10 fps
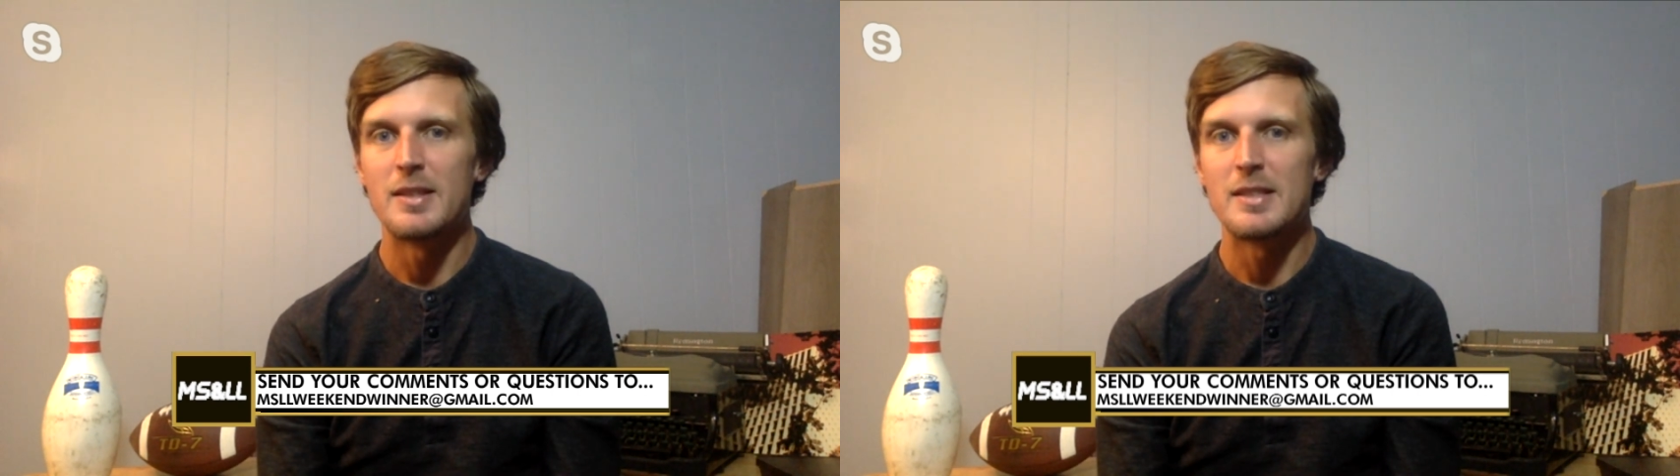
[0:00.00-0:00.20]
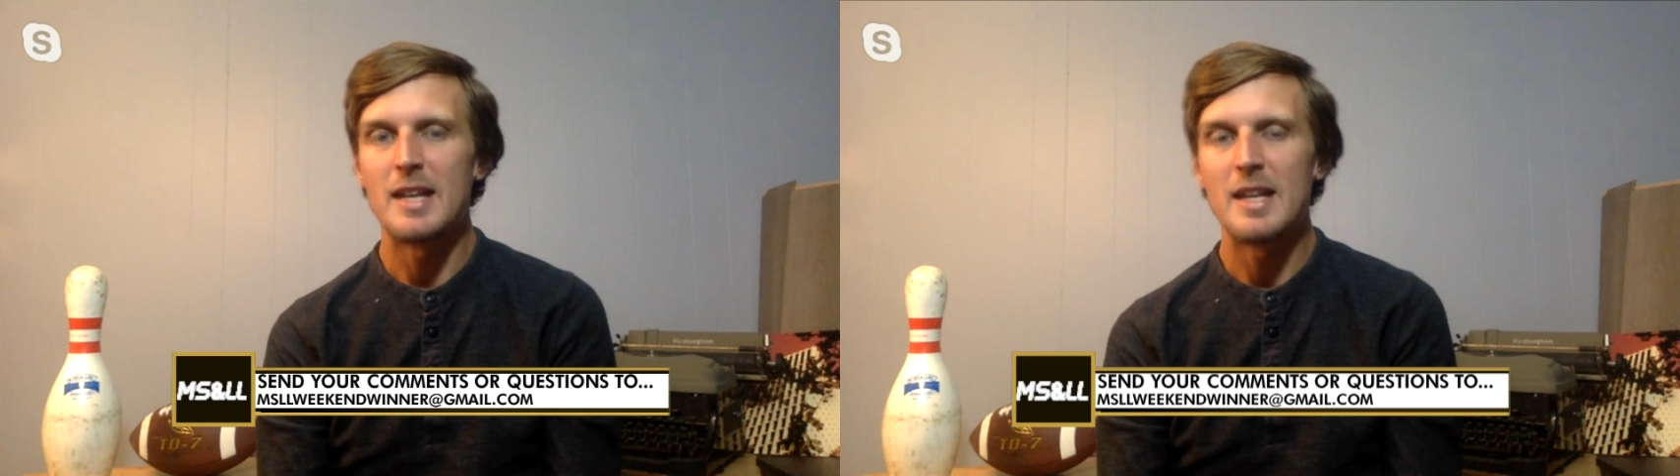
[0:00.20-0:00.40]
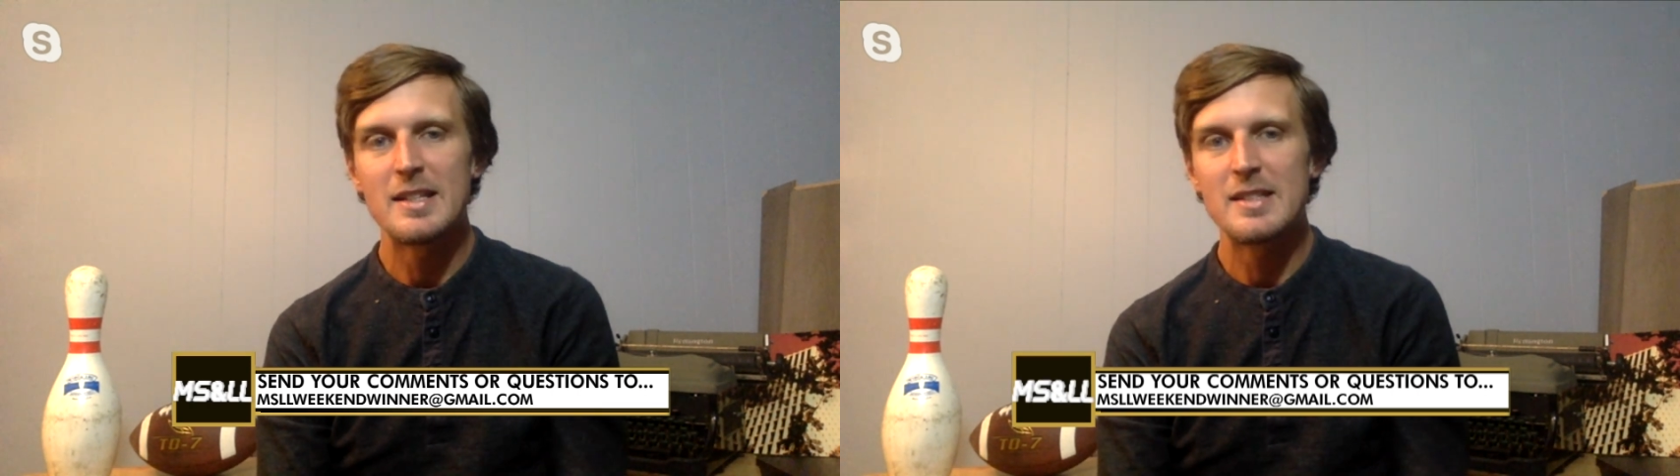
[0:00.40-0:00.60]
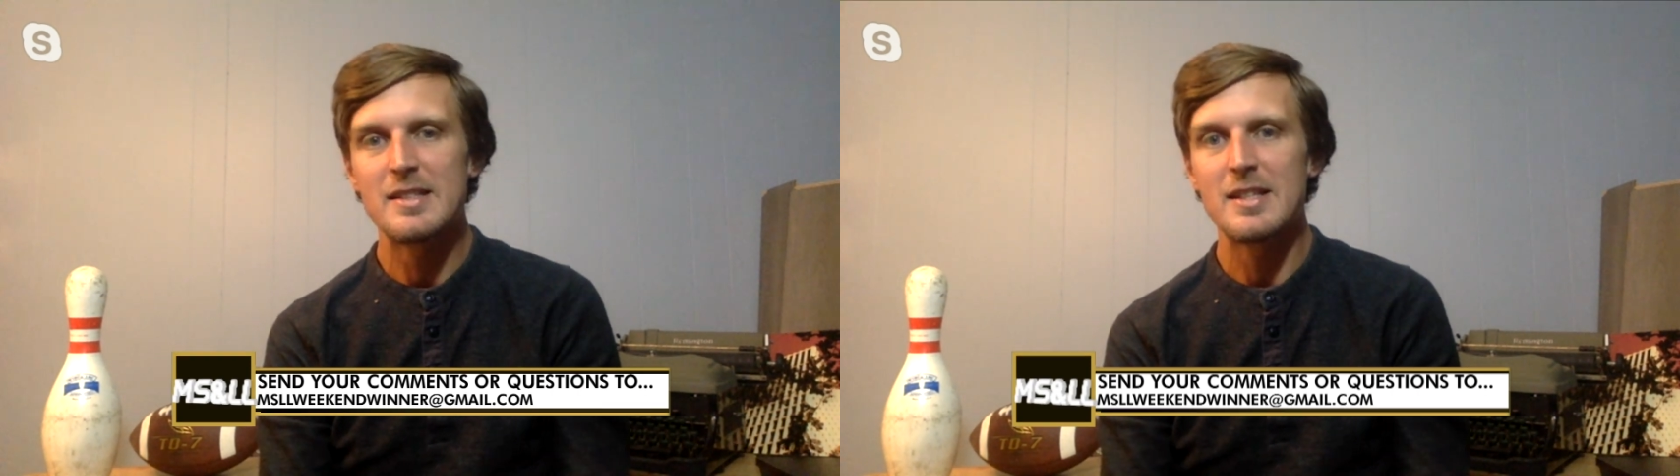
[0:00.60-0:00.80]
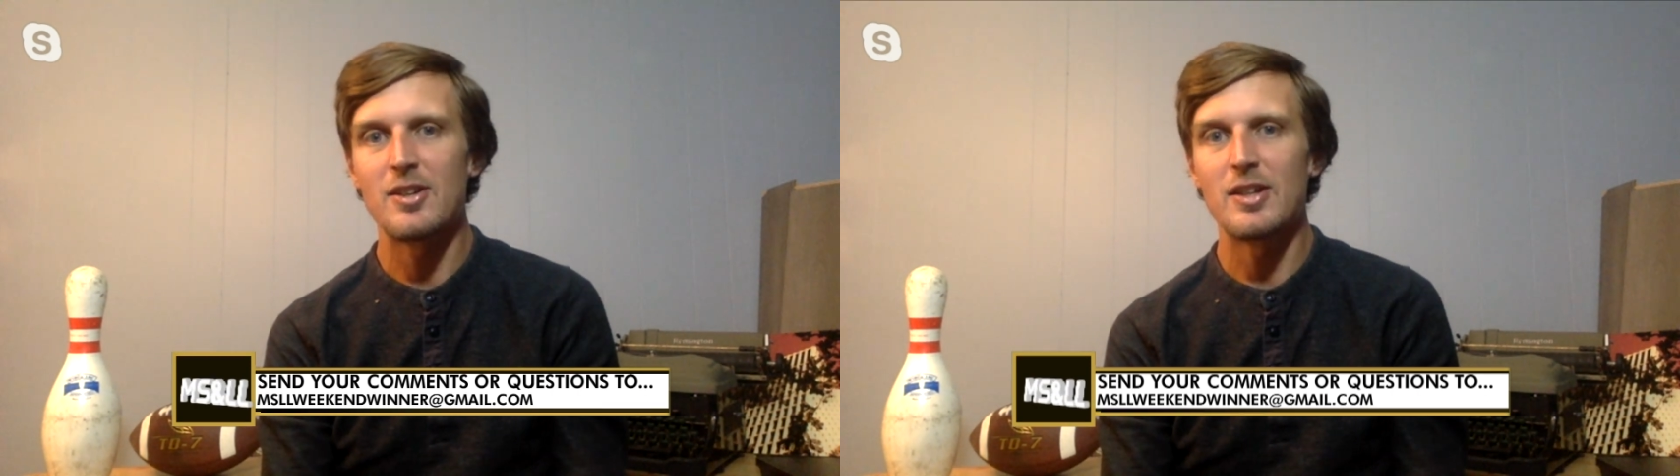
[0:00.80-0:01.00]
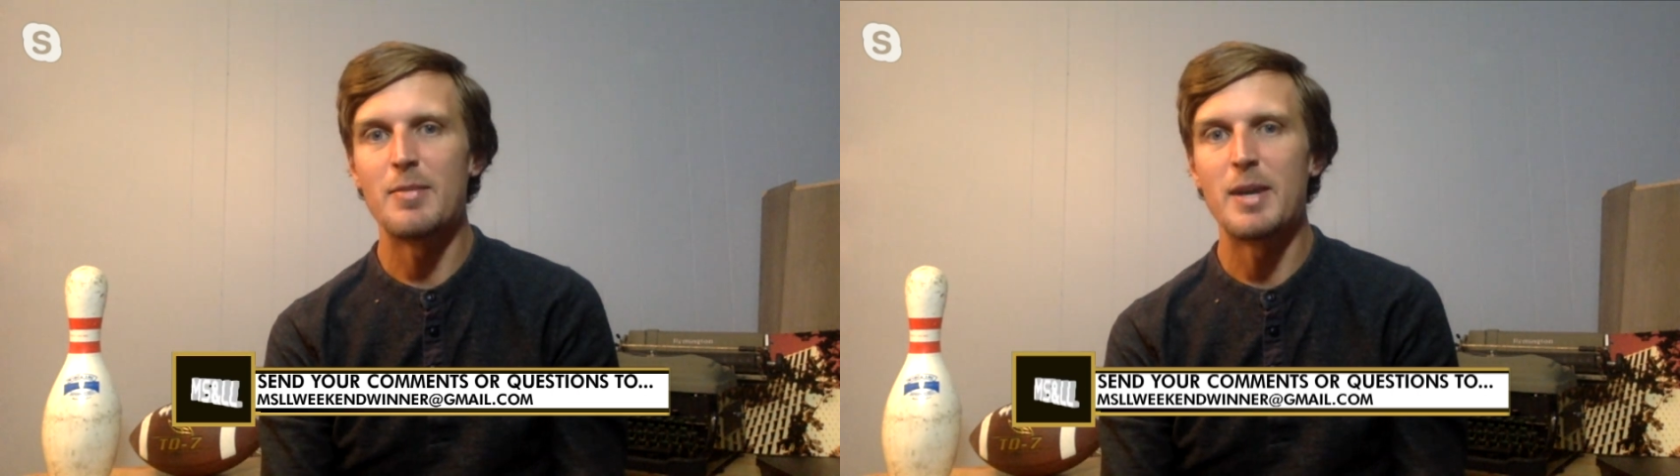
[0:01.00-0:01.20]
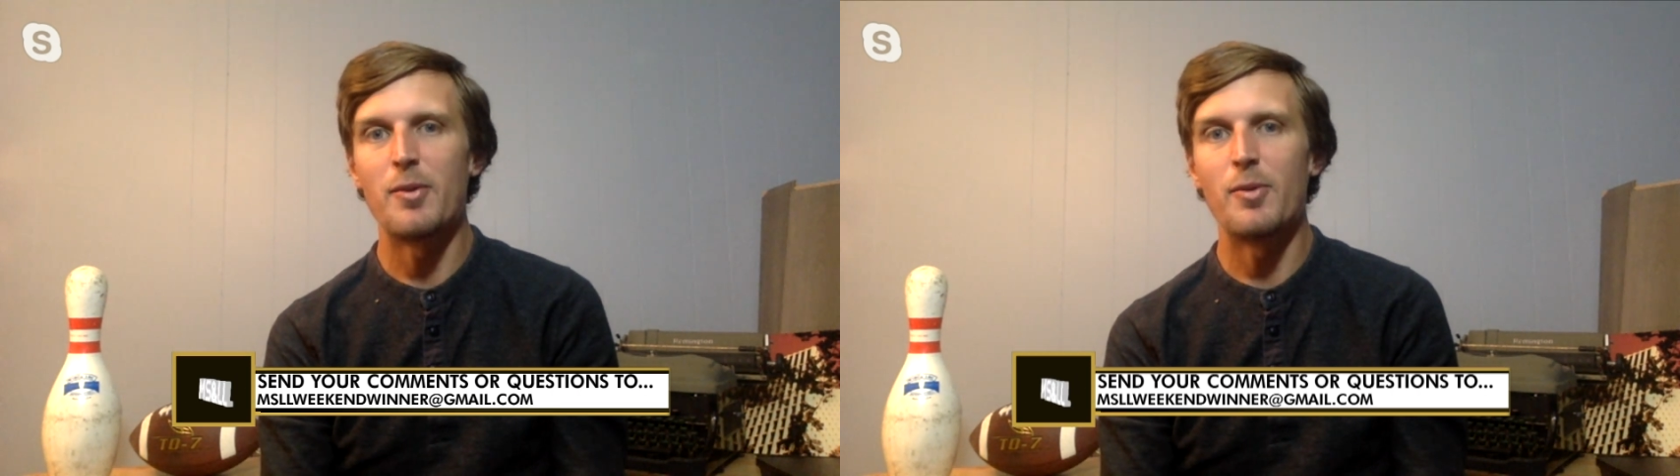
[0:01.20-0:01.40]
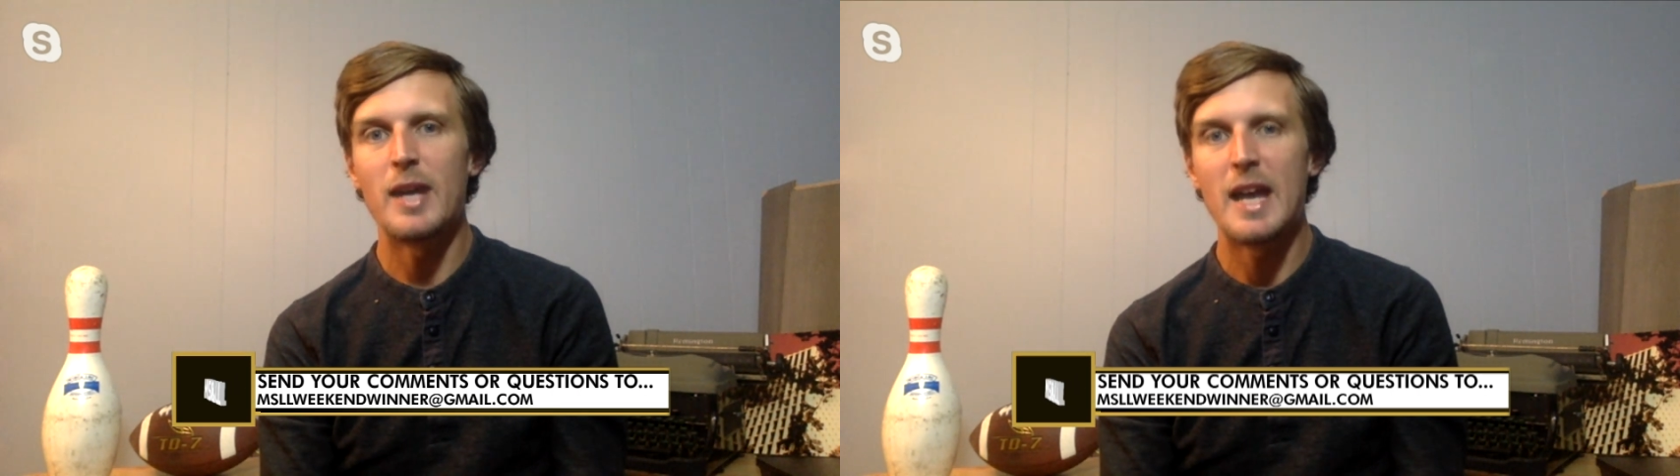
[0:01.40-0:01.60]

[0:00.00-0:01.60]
It's not necessarily about what